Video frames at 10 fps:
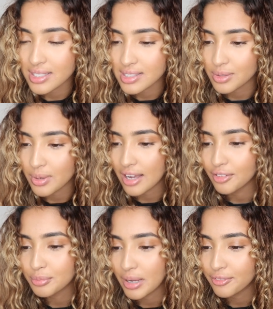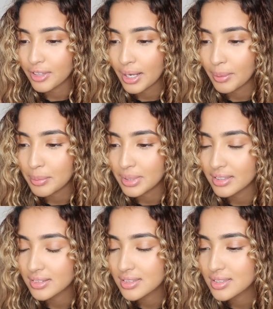I still have my flyaway
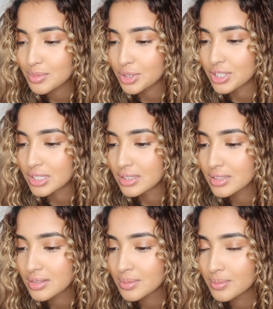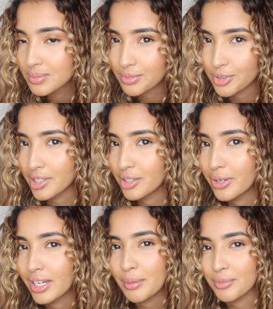bits, which is really
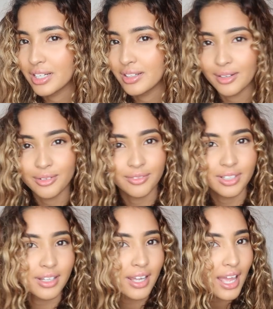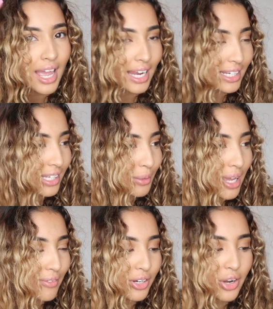annoying. I'm ready to get rid of it. And here we
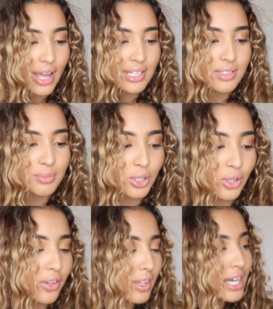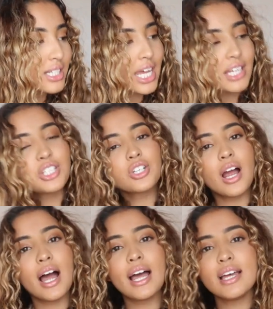have a nice, smooth,
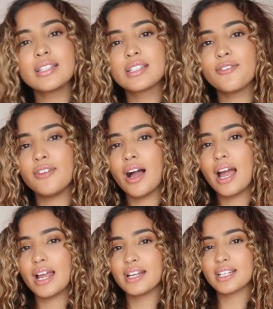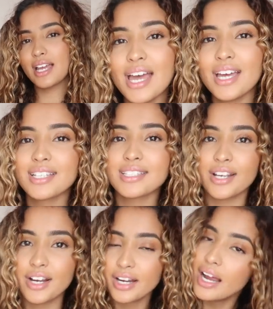texturized, defined. So
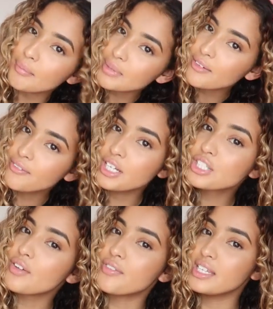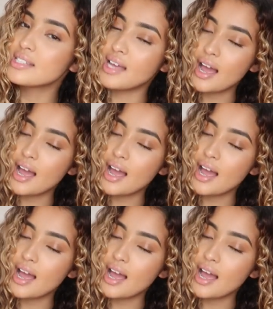I'm gonna finish off this